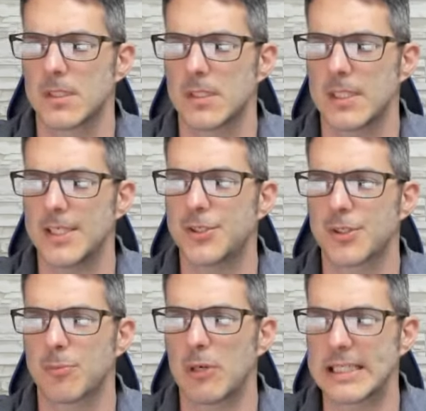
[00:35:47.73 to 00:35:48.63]
easier to
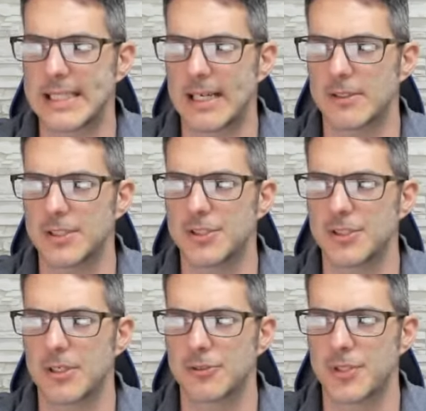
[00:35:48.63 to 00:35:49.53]
break down, easier
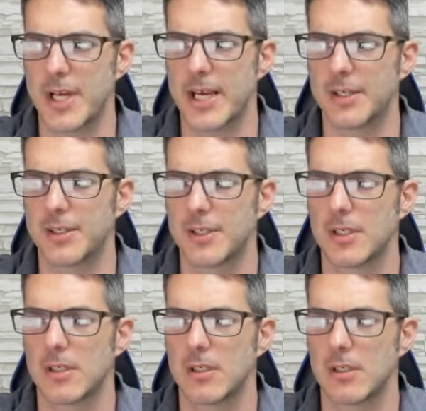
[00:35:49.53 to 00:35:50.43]
to understand,
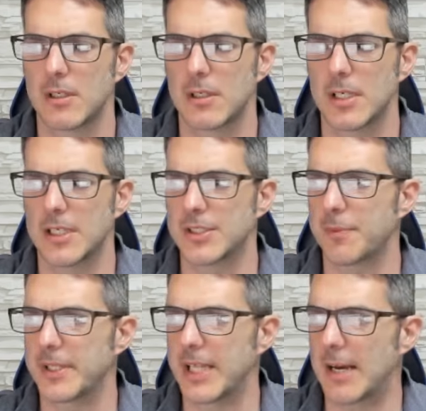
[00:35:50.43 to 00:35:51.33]
and stuff
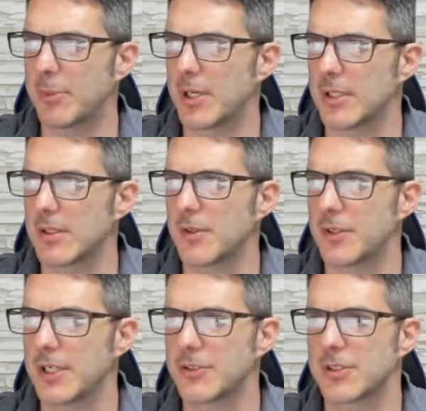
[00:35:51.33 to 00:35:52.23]
like that. But
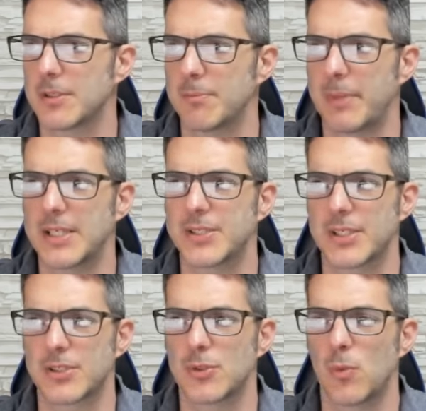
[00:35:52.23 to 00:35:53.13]
these are the
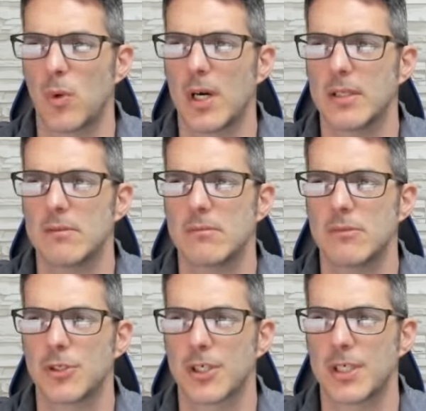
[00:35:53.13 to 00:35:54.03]
basics to what
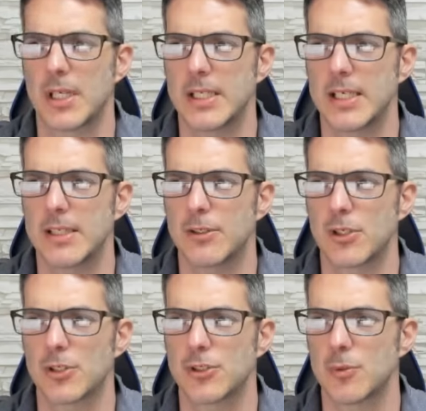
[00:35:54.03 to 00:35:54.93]
you're gonna need. You could
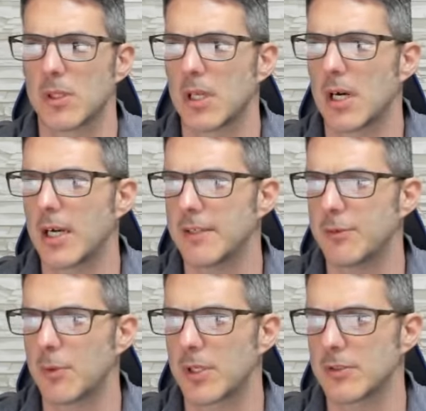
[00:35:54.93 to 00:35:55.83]
also do a line if you
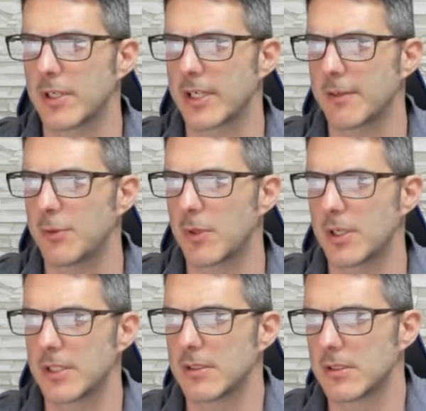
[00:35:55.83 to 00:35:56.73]
want
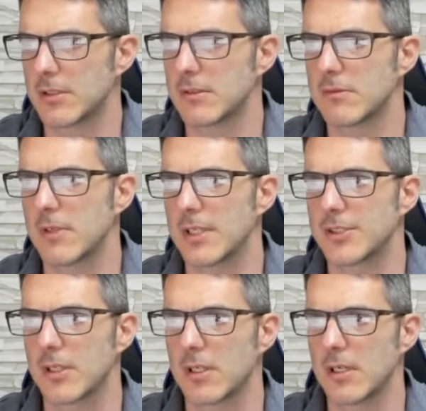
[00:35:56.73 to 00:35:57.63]
to, that's a
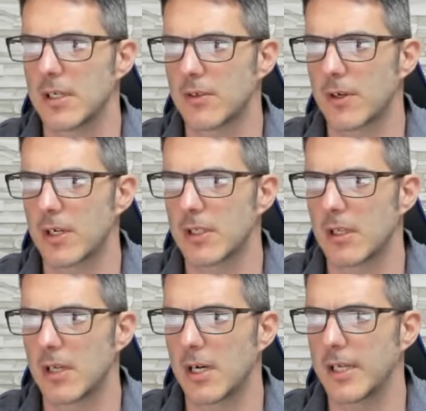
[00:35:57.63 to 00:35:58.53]
line. Click on the
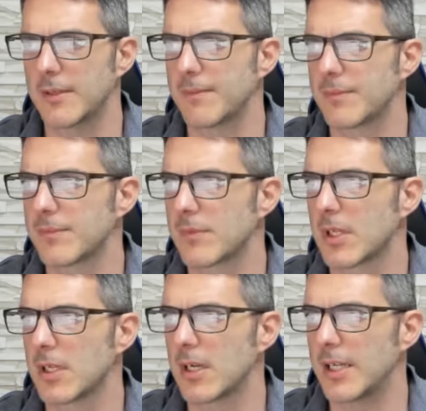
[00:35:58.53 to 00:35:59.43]
line,
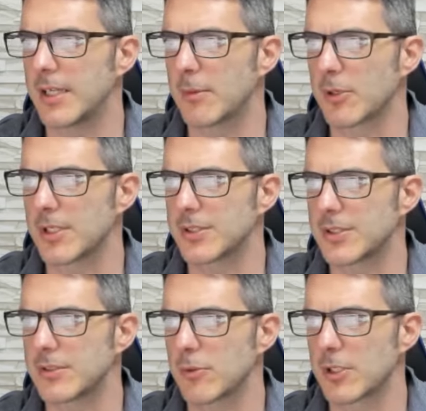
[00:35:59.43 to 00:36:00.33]
and then we're
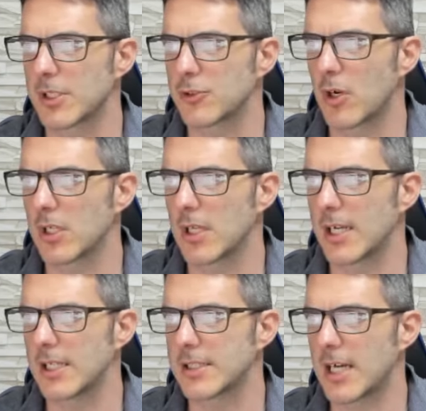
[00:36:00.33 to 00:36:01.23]
gonna draw a line
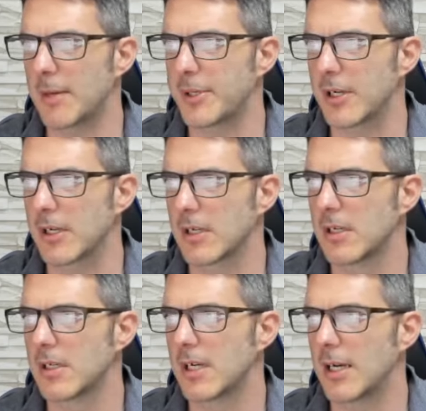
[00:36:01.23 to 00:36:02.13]
on the top here,
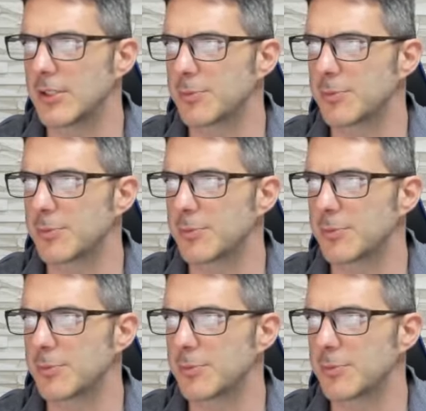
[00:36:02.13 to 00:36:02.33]
and just